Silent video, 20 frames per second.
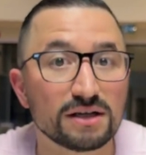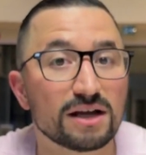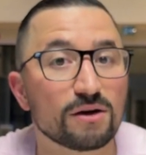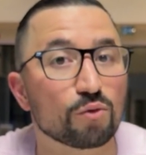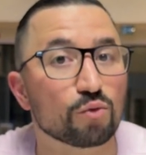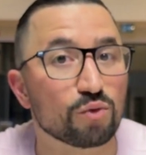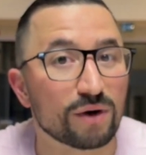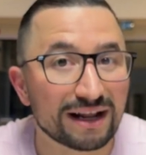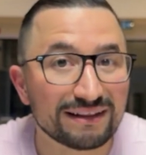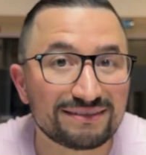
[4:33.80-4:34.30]

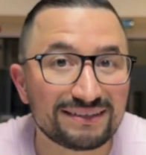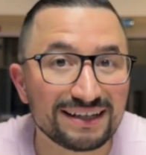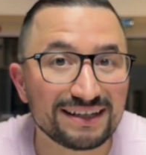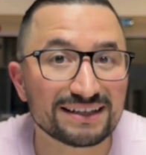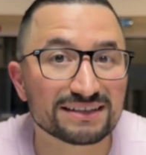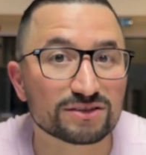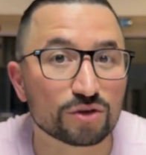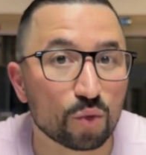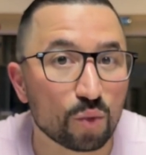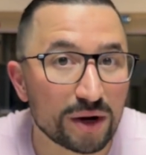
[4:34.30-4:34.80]
Renting
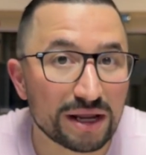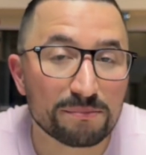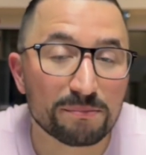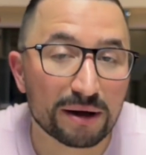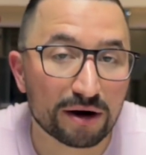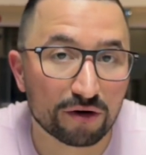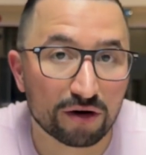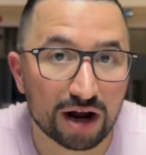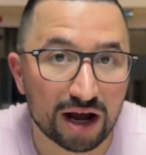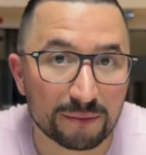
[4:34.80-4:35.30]
is the way
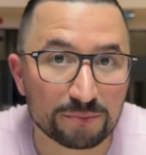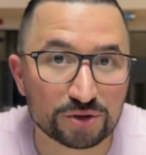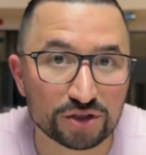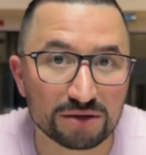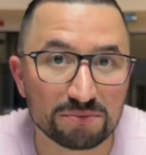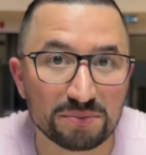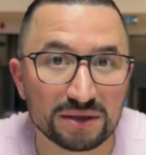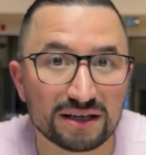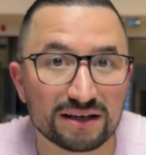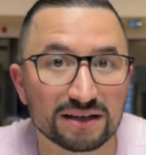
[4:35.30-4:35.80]
better option
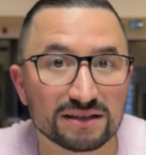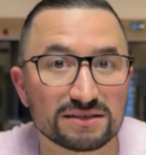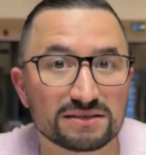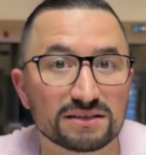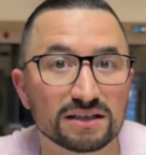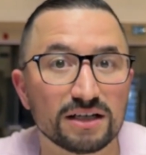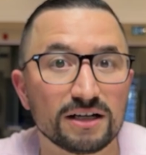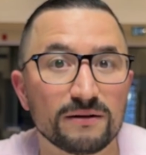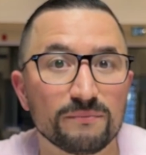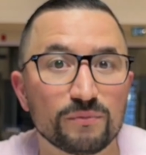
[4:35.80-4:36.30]
because
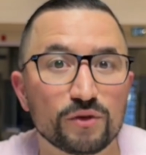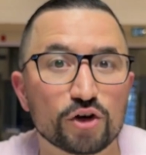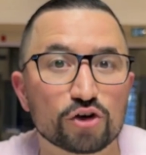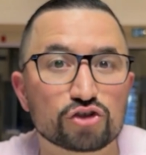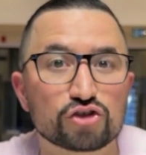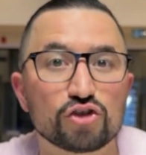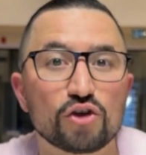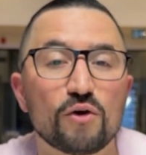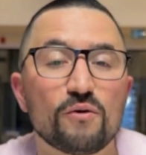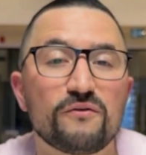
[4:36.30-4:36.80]

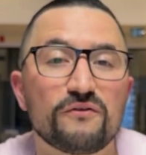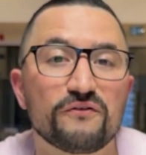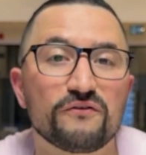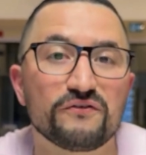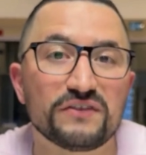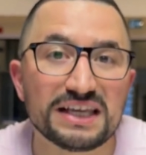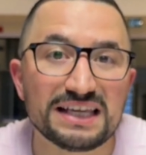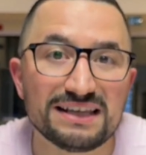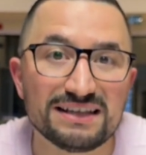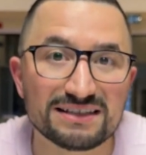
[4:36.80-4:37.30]
there's no
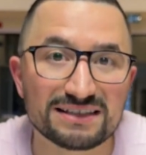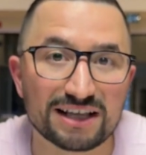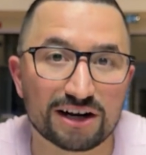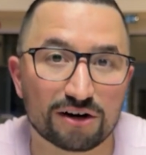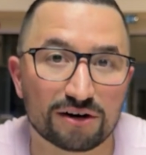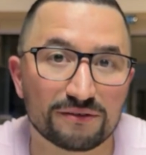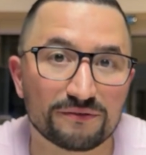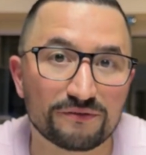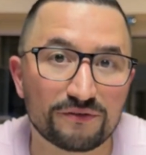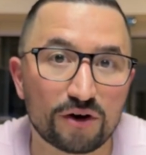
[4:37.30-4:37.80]
fees that
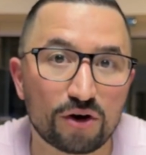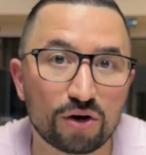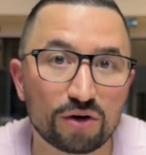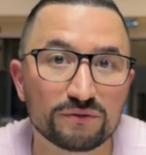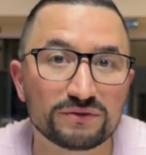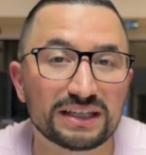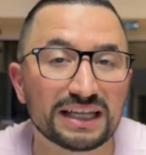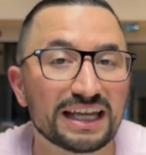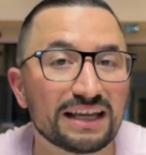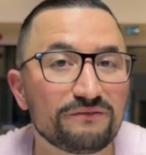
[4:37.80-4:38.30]
are
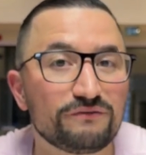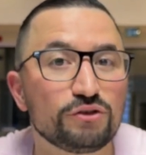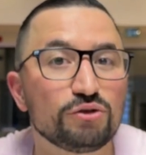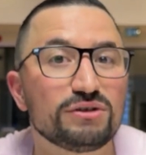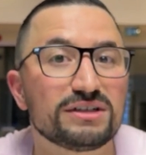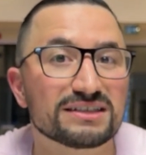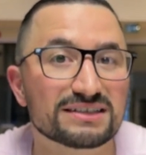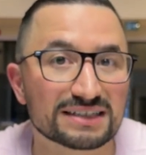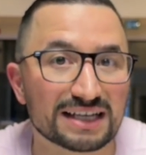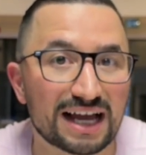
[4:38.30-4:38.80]
involved if you
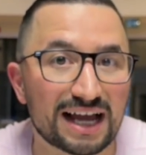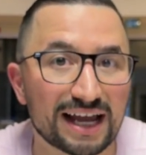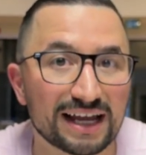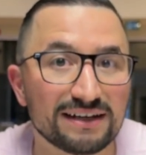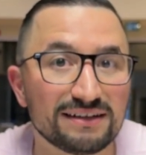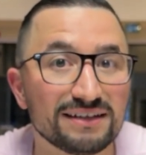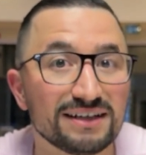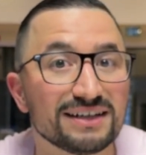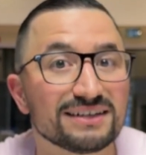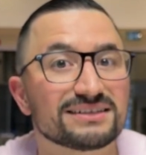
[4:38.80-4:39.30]

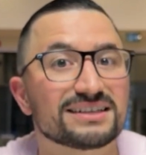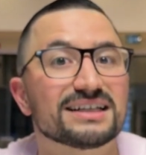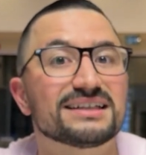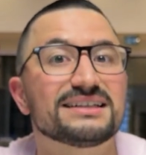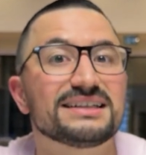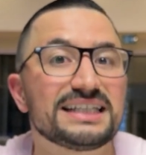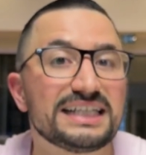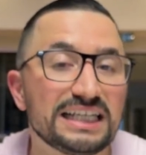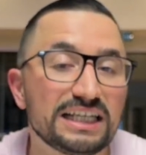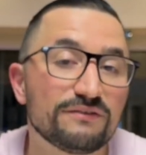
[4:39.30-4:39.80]
decide to
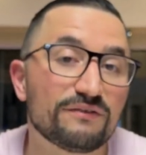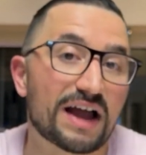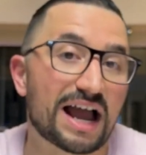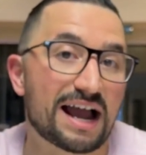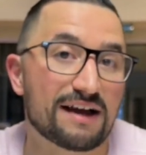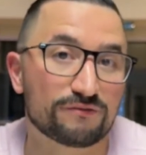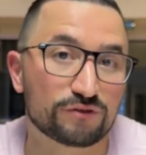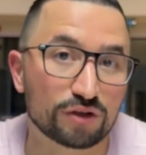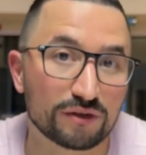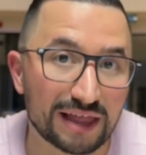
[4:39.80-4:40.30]
leave
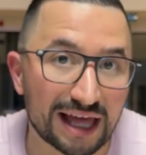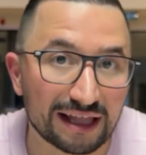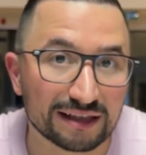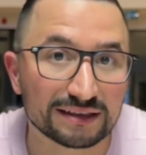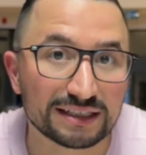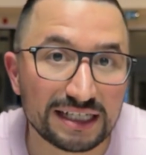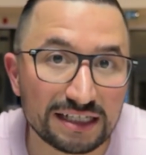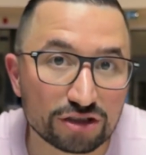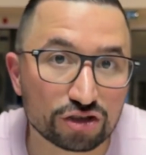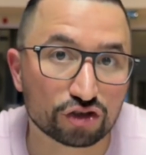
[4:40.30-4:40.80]
after that
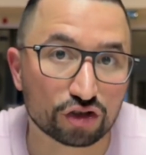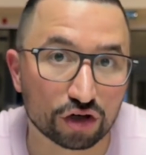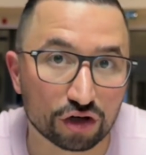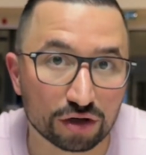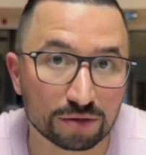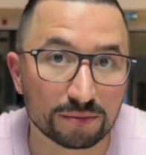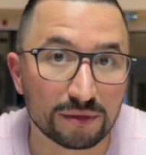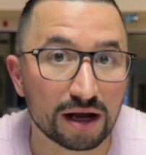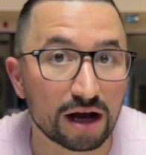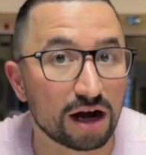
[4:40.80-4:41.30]
lease
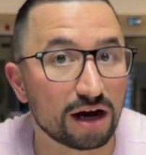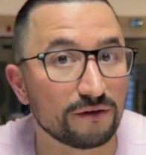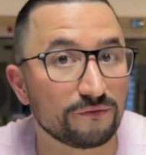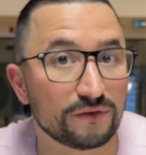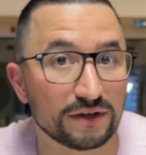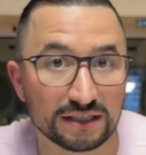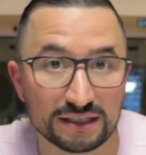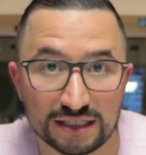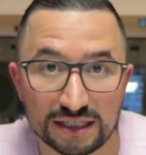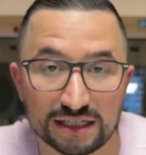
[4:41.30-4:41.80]
term of
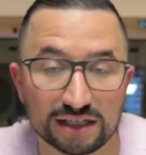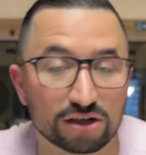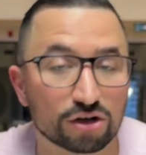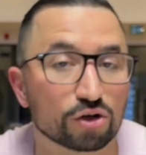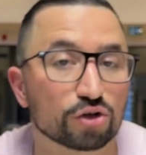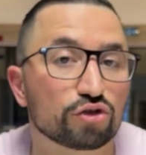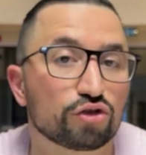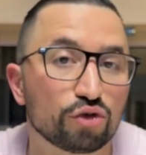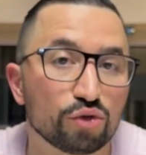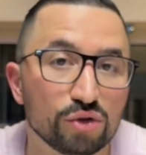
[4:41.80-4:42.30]
a year
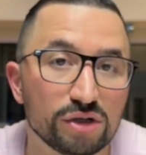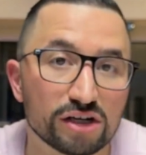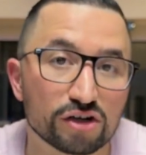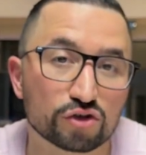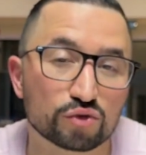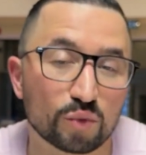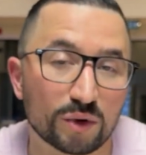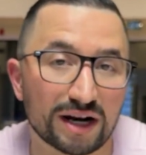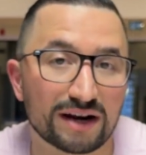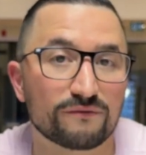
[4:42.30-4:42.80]
or 2 years,
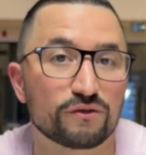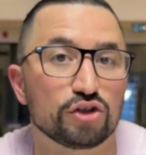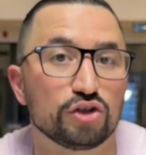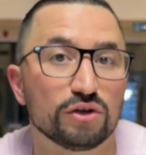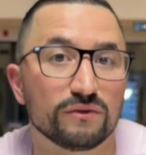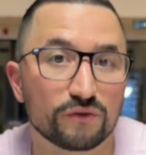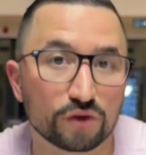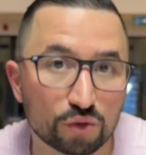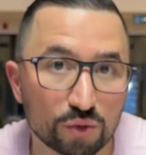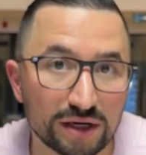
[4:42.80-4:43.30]
whatever
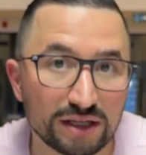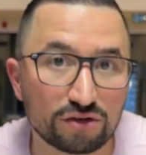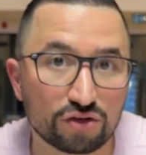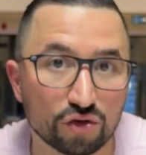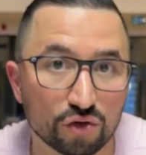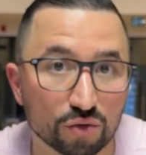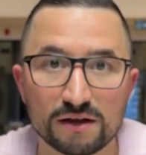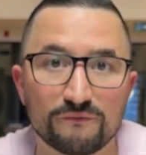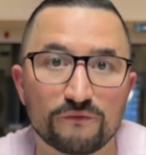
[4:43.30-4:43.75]
you've agreed to.